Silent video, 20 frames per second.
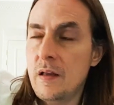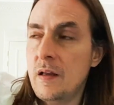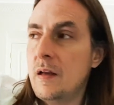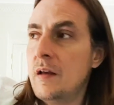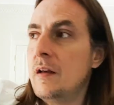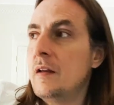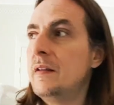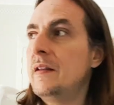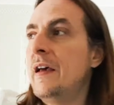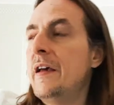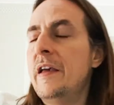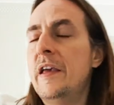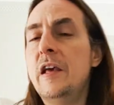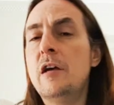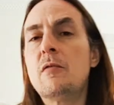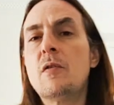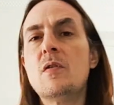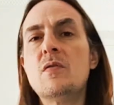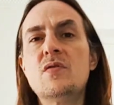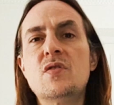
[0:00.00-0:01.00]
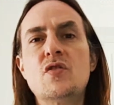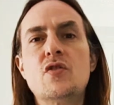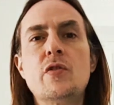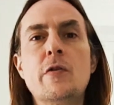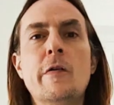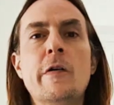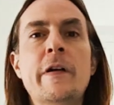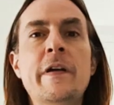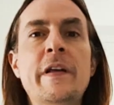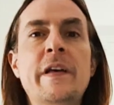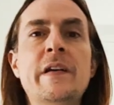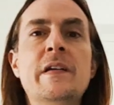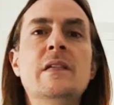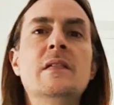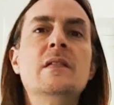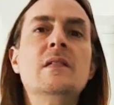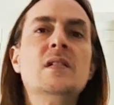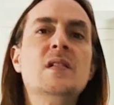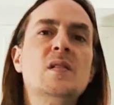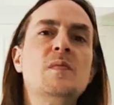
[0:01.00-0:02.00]
the hero's journey
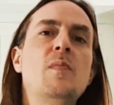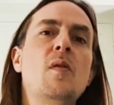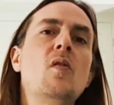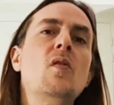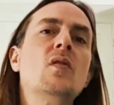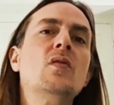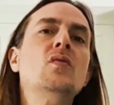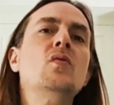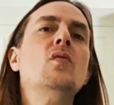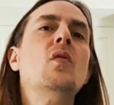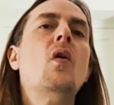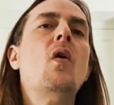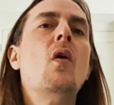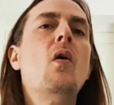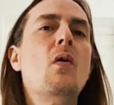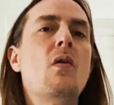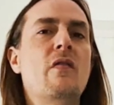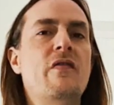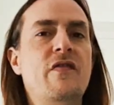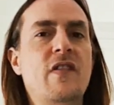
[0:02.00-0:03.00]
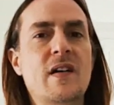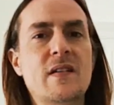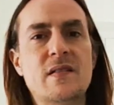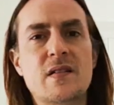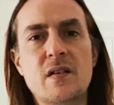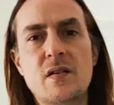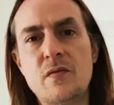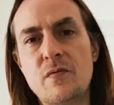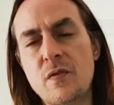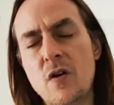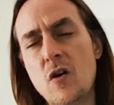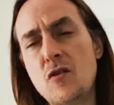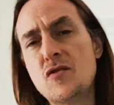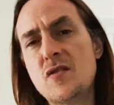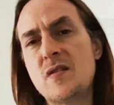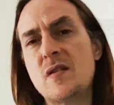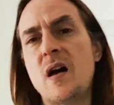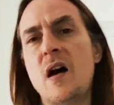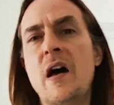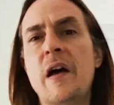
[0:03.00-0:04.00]
spoke to all of us across
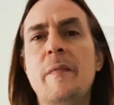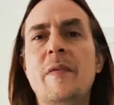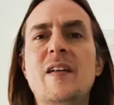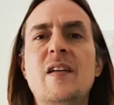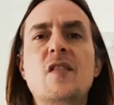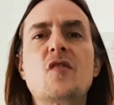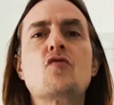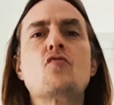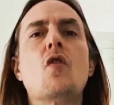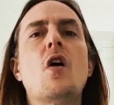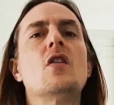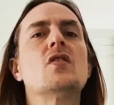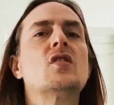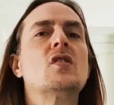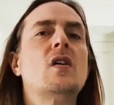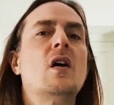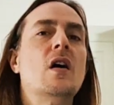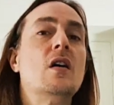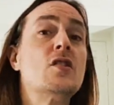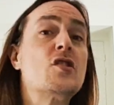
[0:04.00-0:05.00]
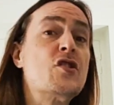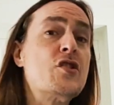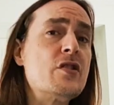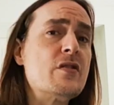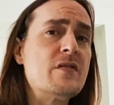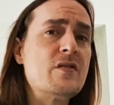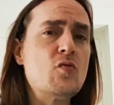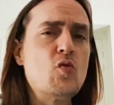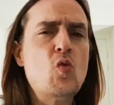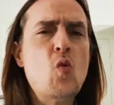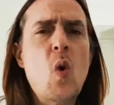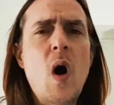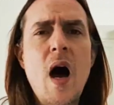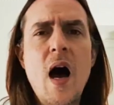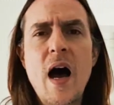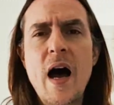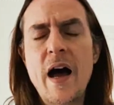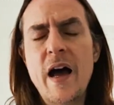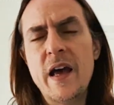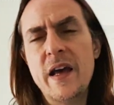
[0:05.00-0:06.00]
time and across cultures.
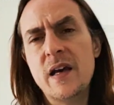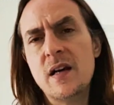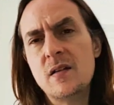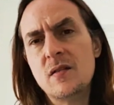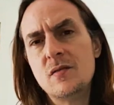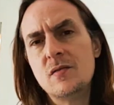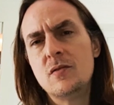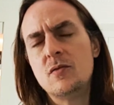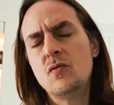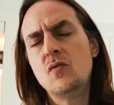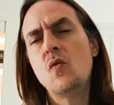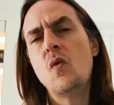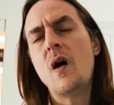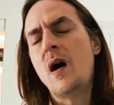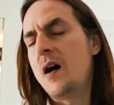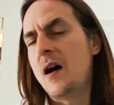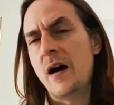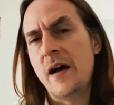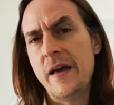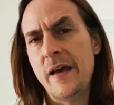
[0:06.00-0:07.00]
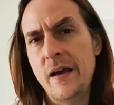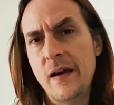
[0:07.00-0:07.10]
Why? Why?